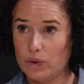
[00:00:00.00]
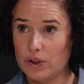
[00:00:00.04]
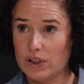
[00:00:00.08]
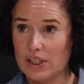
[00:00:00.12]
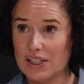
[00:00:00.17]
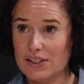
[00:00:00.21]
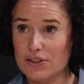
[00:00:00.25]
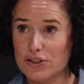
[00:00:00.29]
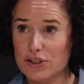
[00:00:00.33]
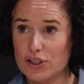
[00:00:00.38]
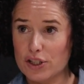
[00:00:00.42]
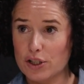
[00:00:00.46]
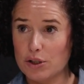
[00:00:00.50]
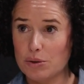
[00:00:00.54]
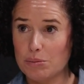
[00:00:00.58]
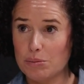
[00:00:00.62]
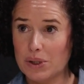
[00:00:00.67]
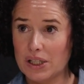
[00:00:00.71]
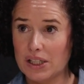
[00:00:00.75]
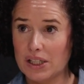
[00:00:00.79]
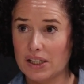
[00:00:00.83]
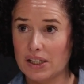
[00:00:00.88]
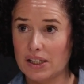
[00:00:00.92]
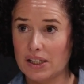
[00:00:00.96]
there's so
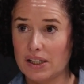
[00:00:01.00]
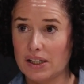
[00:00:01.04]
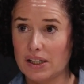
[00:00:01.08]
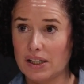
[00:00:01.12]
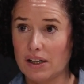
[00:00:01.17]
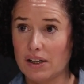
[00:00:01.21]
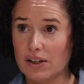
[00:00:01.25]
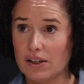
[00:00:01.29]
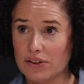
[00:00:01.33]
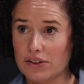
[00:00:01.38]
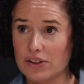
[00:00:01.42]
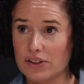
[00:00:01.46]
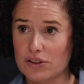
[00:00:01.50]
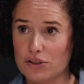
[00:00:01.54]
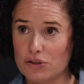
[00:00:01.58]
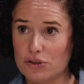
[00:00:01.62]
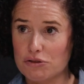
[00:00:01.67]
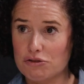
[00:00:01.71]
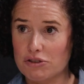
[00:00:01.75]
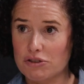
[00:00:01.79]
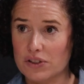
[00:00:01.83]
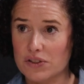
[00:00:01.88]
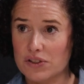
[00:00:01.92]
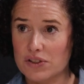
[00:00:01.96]
many other
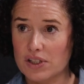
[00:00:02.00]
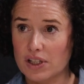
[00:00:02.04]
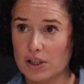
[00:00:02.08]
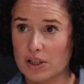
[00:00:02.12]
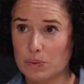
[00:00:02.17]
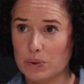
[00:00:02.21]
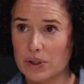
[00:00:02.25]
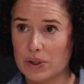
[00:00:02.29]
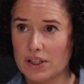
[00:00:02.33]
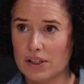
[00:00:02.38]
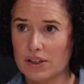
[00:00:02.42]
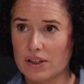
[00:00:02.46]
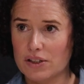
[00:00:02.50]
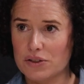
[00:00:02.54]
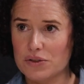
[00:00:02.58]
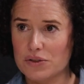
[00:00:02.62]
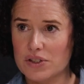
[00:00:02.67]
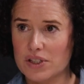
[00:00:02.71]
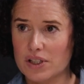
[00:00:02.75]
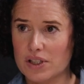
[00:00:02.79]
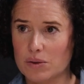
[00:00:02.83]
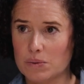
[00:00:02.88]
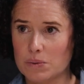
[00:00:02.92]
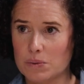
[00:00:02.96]
nutrients that are within those
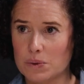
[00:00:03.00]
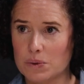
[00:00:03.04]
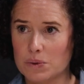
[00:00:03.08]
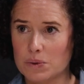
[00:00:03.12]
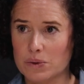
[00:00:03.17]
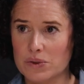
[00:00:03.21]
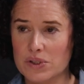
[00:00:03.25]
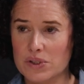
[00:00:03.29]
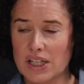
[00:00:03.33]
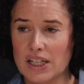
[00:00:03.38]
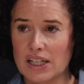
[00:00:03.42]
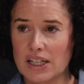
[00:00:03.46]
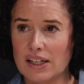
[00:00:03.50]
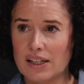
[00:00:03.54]
cell walls.